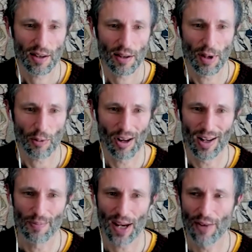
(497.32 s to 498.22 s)
Yeah, well, I
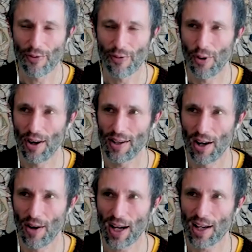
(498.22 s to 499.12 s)
didn't pay for it. You know,
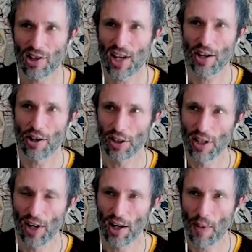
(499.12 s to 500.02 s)
I can just take it or leave
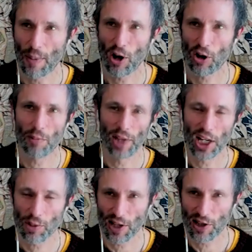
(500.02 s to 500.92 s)
it. Maybe I'll come
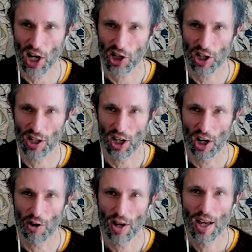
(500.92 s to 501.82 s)
late to my session. You
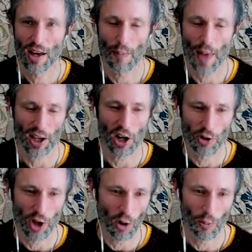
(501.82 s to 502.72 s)
know, I'm not going to do
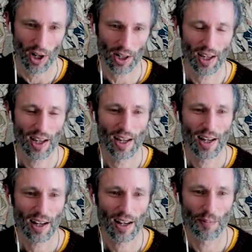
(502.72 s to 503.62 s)
the homework.
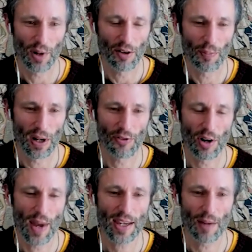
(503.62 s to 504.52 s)
But if but if
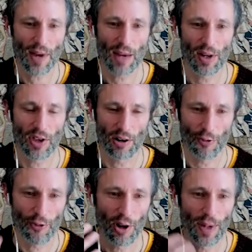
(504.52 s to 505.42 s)
they're making a payment, they're
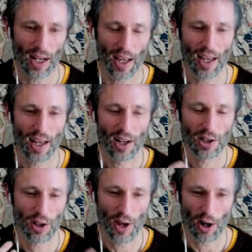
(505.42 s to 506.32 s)
affirming
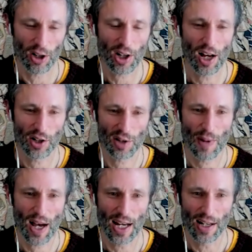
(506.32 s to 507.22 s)
to their unconscious
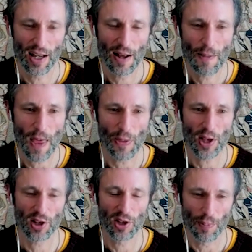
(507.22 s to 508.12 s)
mind that
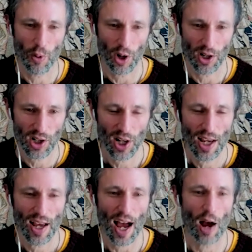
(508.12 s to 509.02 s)
this is important.
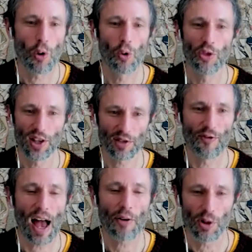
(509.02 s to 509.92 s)
I hold this
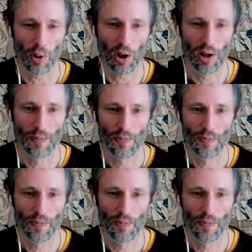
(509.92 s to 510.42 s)
valuable.